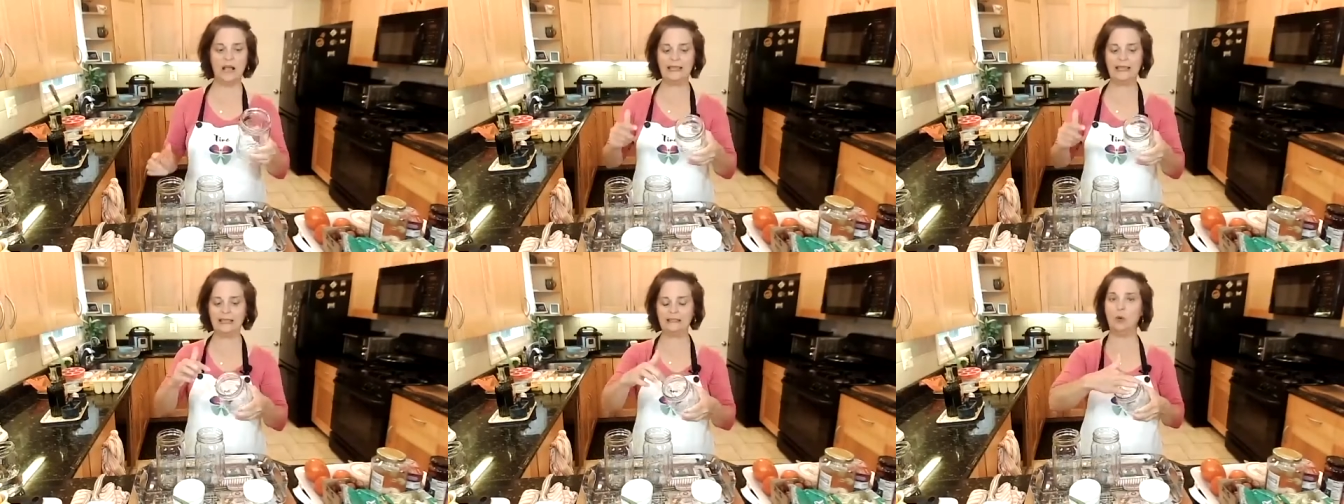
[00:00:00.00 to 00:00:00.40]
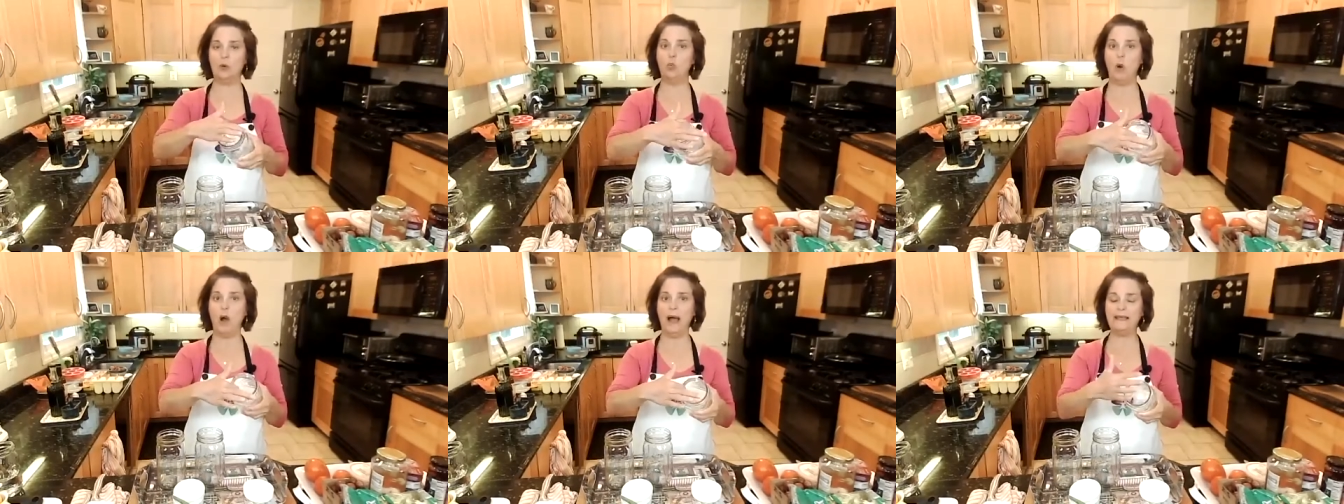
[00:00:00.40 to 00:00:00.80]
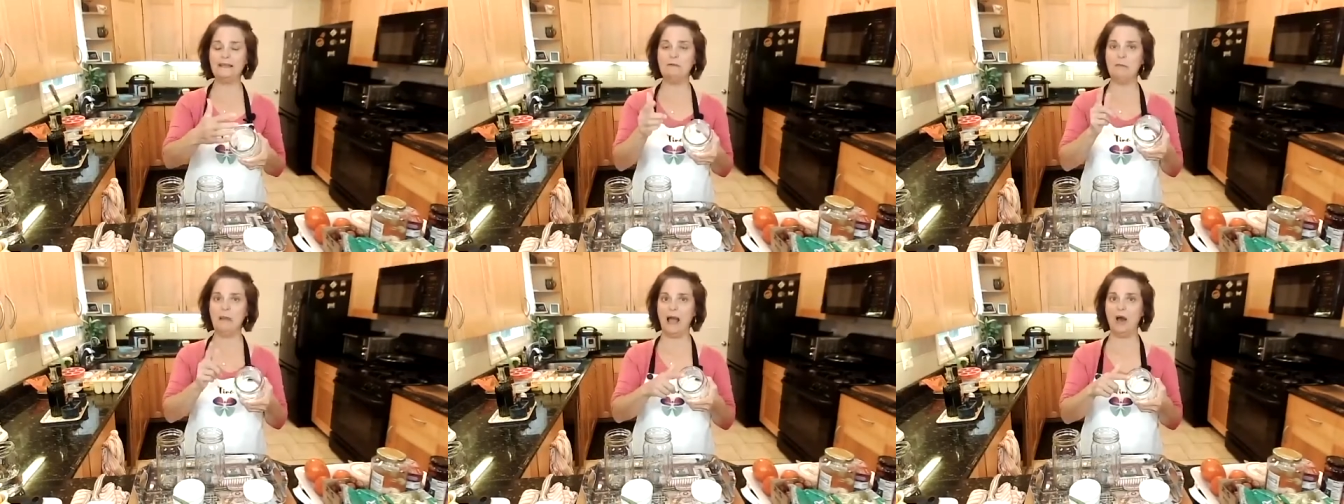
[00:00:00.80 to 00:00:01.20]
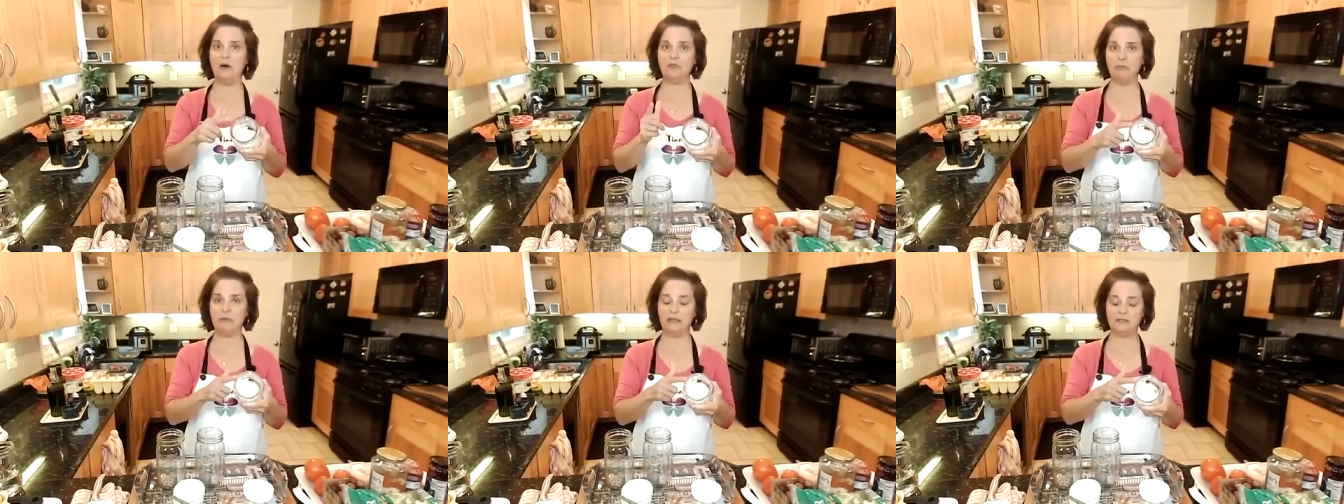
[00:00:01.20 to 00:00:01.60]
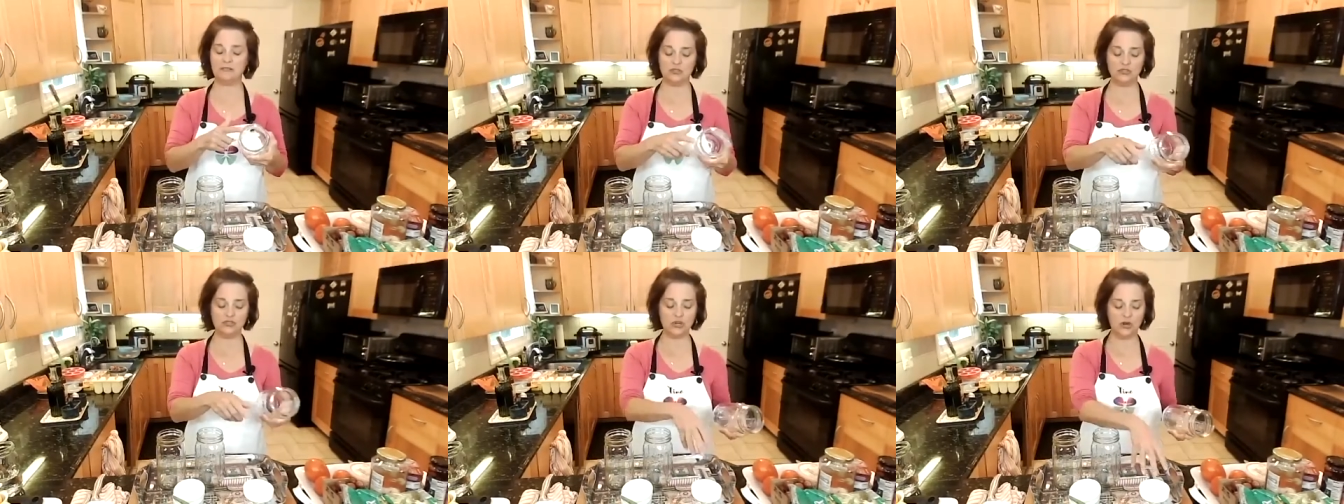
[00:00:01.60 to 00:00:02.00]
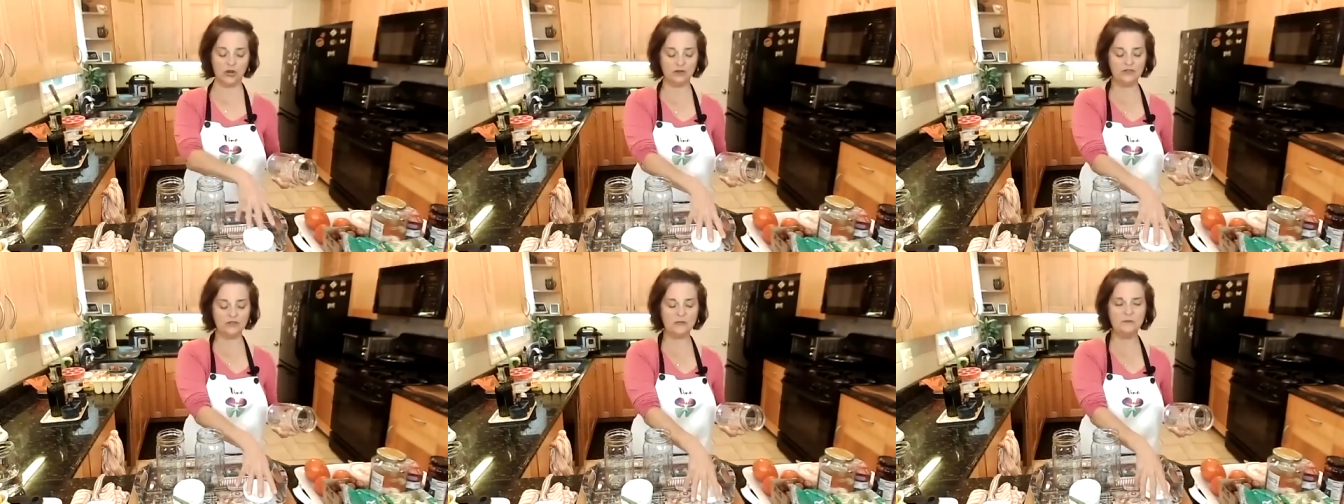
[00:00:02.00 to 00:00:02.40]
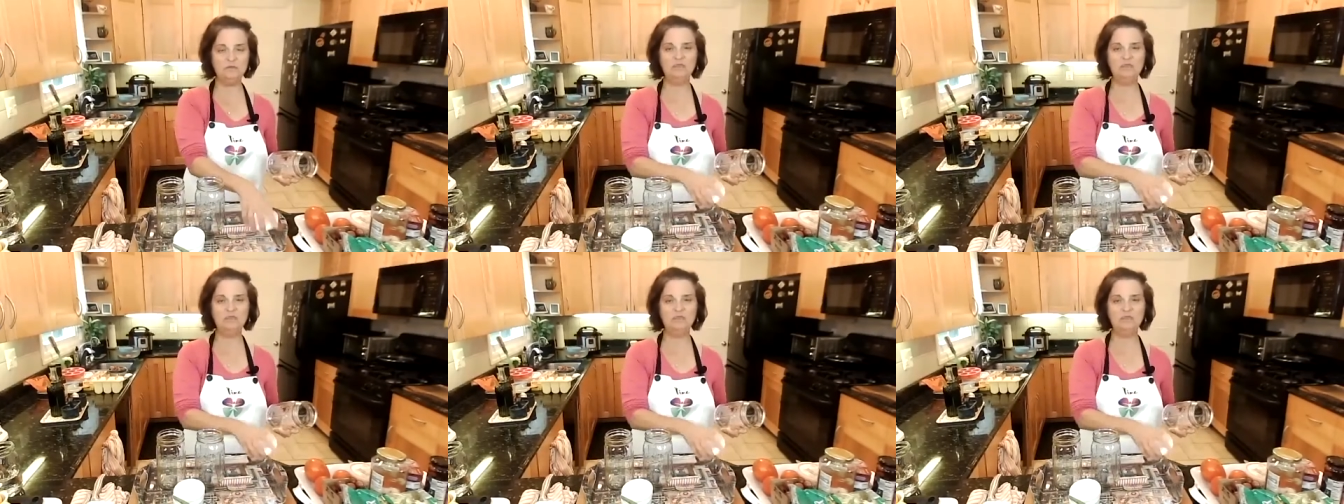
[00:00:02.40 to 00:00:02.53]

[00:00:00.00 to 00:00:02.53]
I get the wide mouth mason jars